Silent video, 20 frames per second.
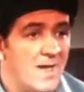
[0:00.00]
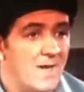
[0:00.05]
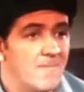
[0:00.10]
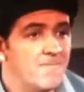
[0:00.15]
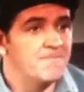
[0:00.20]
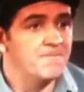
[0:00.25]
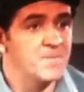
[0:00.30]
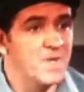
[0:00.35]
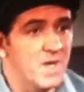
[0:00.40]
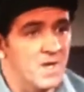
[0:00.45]

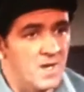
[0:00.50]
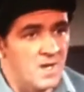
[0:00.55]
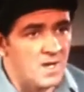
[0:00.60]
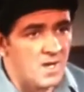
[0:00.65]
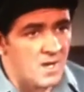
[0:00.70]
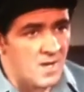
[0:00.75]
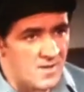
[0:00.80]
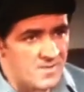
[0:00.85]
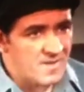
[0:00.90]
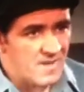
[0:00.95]
Well,
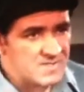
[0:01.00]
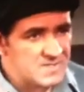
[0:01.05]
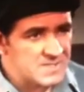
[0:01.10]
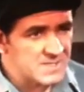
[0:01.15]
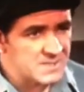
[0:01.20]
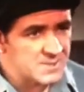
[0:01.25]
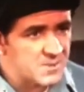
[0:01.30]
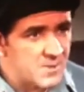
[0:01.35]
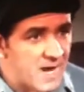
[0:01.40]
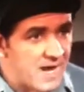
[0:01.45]

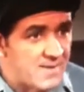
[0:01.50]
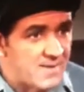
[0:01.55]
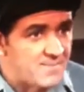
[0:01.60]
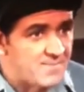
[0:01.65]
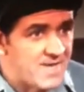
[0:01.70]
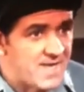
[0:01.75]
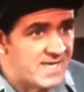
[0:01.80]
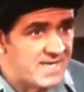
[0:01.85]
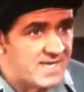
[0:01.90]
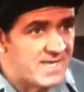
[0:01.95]
there's this
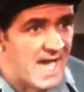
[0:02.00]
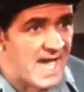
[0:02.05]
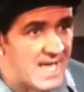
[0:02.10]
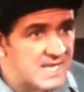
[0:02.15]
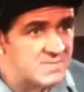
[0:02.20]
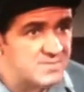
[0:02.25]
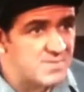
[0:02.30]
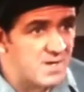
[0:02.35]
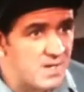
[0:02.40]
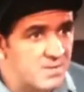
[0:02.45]
great big
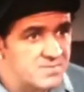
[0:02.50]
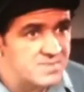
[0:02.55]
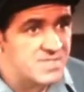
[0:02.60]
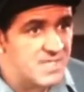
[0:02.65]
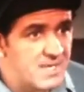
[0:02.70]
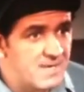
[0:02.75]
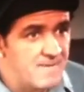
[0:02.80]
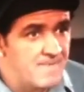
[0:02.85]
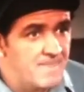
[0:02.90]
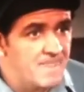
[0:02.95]
gas
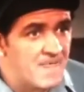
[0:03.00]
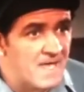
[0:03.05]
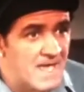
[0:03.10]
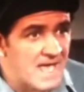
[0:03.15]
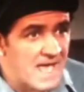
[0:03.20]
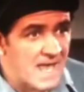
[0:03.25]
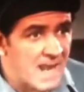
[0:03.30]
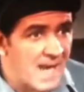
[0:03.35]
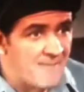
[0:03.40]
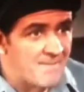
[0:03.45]
pump, see?
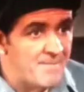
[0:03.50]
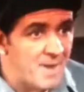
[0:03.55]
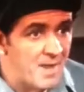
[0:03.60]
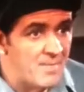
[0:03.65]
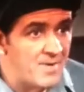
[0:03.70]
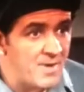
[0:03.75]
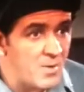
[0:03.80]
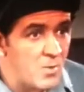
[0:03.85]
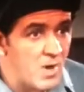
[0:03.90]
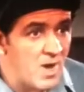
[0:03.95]
And
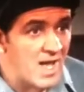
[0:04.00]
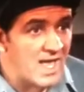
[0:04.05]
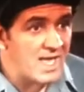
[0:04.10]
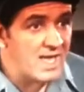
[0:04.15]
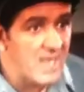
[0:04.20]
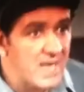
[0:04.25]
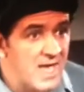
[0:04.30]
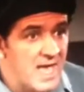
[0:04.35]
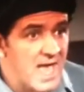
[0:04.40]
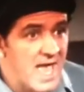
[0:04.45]
I'm pumping
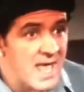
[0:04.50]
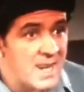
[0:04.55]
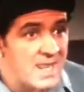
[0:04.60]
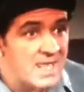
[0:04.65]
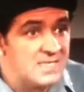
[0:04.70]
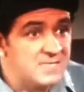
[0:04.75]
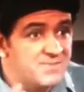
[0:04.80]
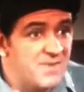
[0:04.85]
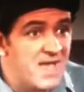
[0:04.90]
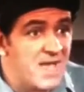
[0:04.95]
away,
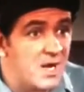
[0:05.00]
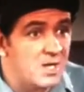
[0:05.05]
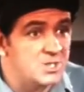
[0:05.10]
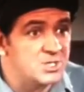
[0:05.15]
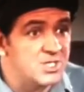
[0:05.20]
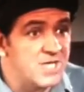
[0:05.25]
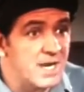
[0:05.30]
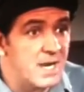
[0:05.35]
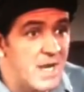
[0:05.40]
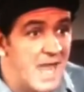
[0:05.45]
and these
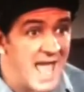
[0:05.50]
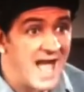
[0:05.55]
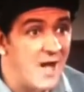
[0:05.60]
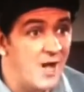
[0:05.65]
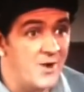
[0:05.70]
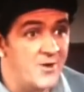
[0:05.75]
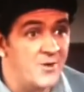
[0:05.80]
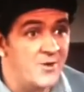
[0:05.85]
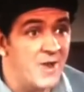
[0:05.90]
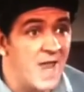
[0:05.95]
bells get
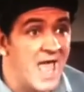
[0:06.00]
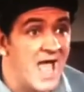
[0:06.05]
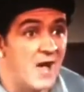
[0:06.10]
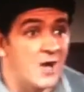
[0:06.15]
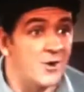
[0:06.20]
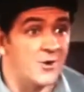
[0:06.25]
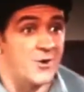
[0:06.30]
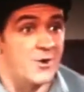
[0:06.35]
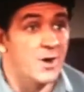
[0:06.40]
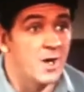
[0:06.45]
louder and
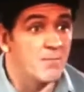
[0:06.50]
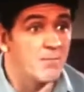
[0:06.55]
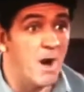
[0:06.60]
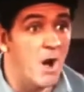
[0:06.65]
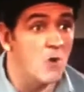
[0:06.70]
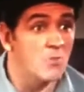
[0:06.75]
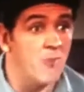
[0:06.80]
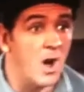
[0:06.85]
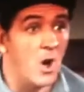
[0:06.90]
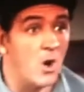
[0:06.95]
louder.
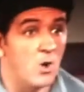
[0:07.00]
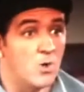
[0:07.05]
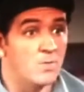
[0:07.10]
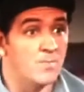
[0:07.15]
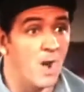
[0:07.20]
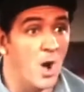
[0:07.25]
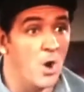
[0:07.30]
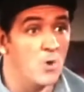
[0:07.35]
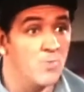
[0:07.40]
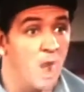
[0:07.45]
Boom, boom,
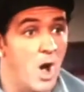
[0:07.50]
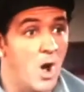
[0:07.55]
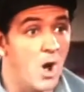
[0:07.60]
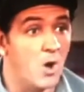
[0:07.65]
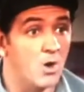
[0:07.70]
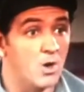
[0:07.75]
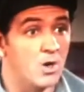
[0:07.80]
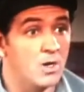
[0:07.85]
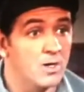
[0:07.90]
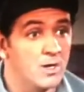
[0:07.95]
boom,
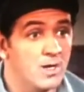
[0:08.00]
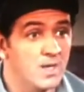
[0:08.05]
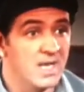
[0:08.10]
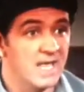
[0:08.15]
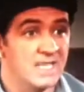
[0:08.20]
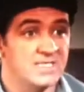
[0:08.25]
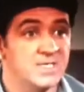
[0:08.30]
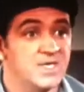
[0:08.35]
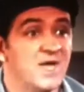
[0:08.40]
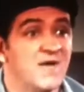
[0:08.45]
boom.
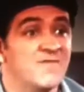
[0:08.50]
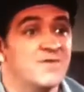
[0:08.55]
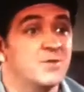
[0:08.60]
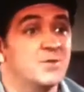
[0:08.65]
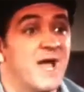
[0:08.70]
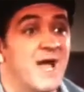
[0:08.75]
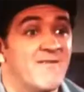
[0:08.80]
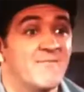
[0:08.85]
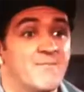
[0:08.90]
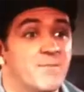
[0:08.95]
It's
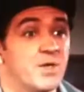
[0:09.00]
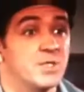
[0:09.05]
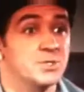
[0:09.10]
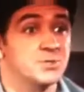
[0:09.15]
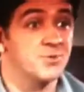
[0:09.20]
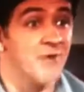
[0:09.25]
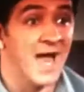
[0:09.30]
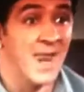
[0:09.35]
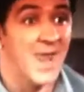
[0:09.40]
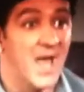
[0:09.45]
enough to drive a
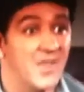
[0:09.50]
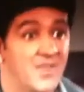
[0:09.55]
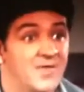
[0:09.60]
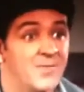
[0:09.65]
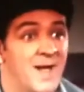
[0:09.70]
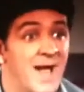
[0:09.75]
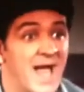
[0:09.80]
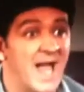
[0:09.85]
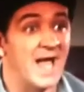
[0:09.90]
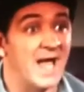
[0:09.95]
person right out of their